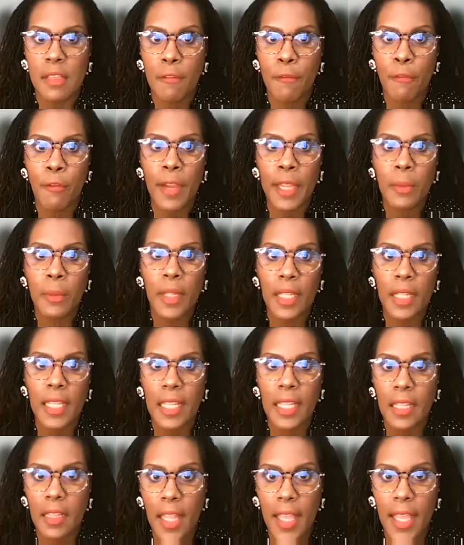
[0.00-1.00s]

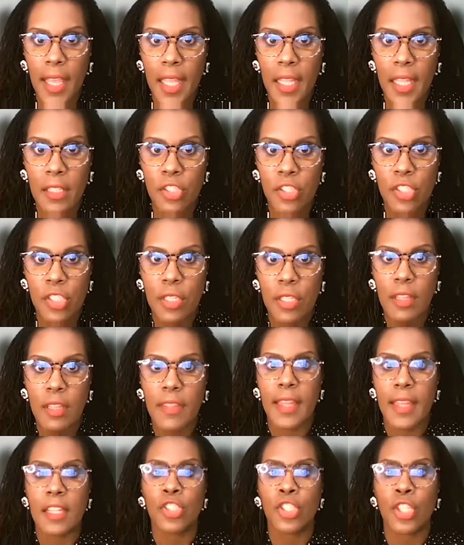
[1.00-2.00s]
frequently allege
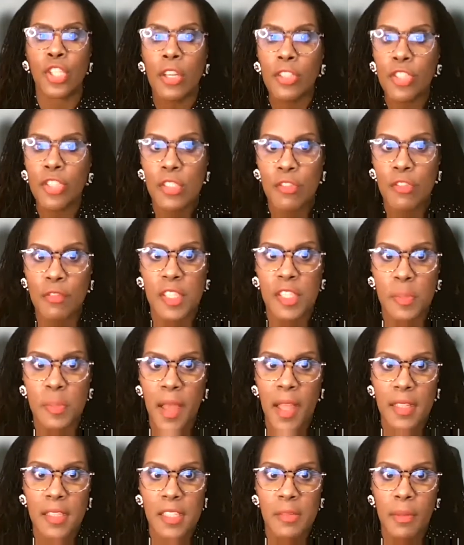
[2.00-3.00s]
that a church is
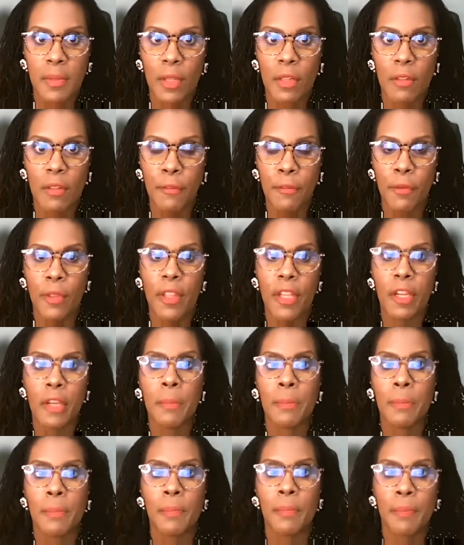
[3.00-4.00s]
responsible for
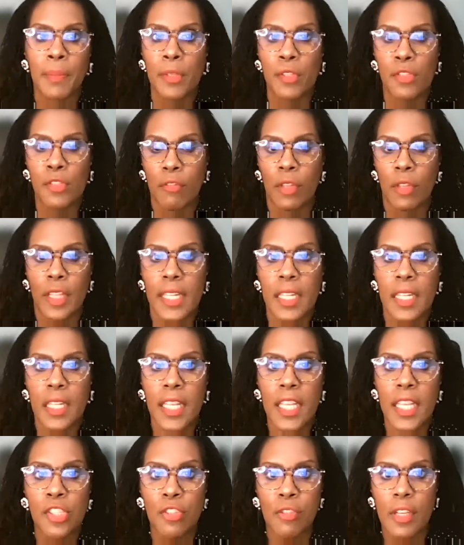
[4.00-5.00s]
their abuse-related
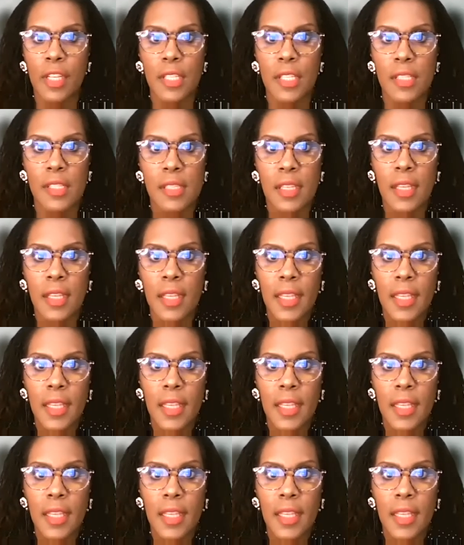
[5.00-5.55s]
injuries,